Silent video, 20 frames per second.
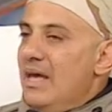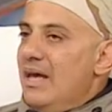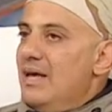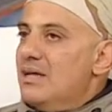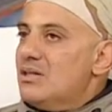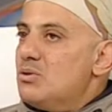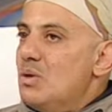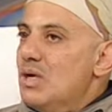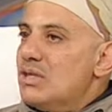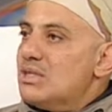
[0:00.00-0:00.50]

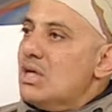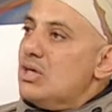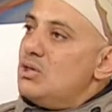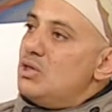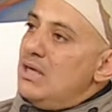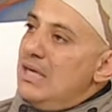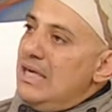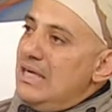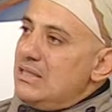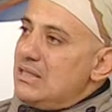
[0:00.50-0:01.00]
it was a
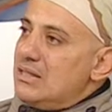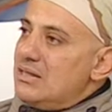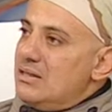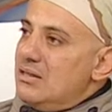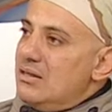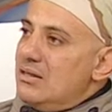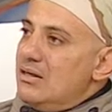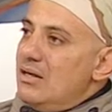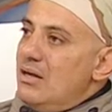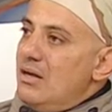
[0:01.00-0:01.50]

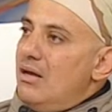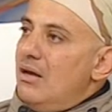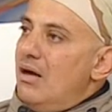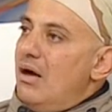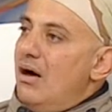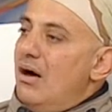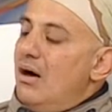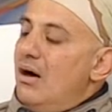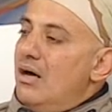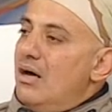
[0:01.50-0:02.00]
donation
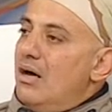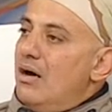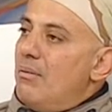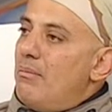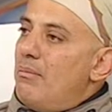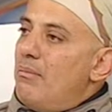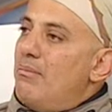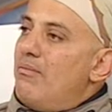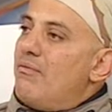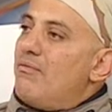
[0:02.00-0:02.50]
uh,
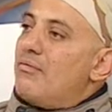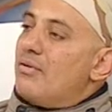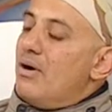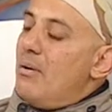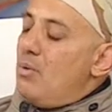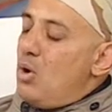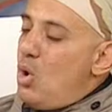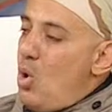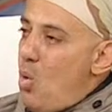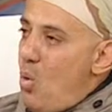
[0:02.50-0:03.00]

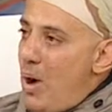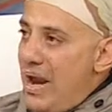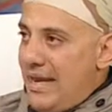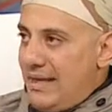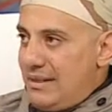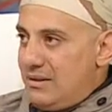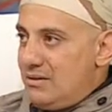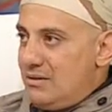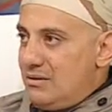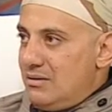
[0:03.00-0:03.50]
from
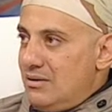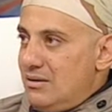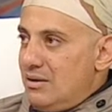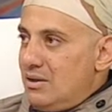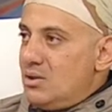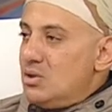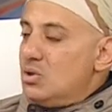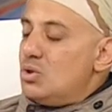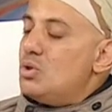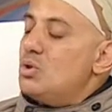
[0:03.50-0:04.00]
Kuwait
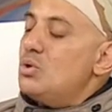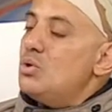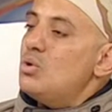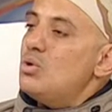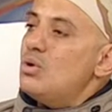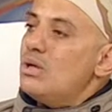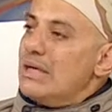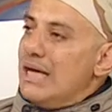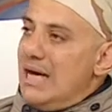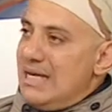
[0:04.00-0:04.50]
ah.
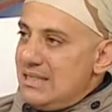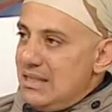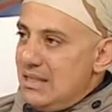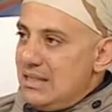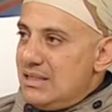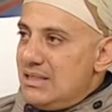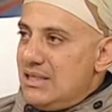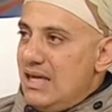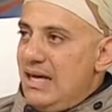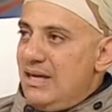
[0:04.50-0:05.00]
to
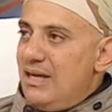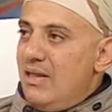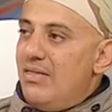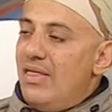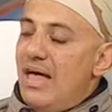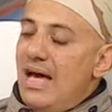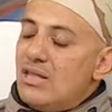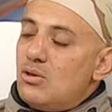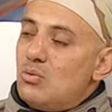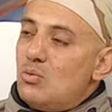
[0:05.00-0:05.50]
Kazakhstan.
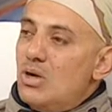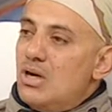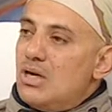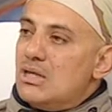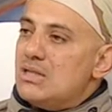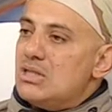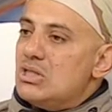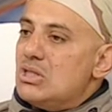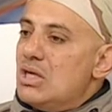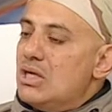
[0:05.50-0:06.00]
That
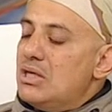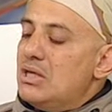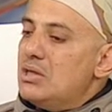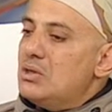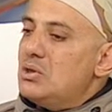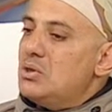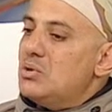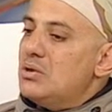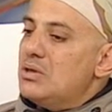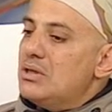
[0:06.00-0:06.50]
was
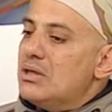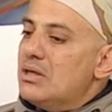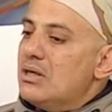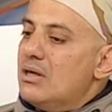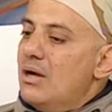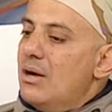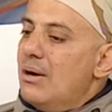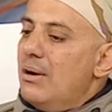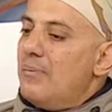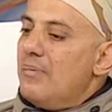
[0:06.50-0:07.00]
done during
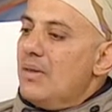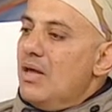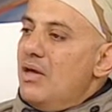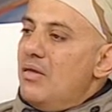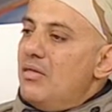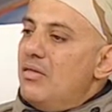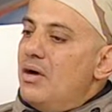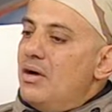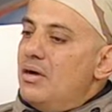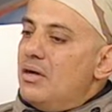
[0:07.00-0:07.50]
uh,
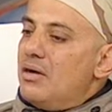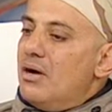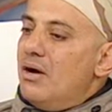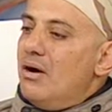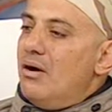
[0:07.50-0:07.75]
the era